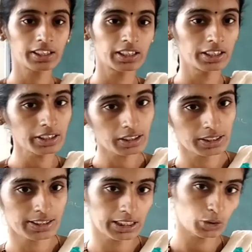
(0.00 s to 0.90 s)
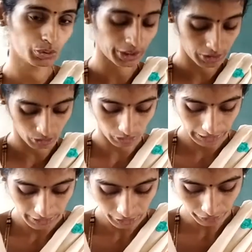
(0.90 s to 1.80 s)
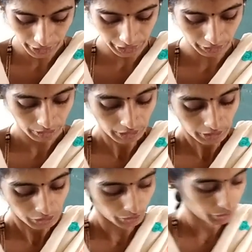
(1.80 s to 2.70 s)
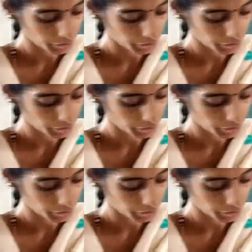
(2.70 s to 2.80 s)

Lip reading: are clear, easily you can solve the question. So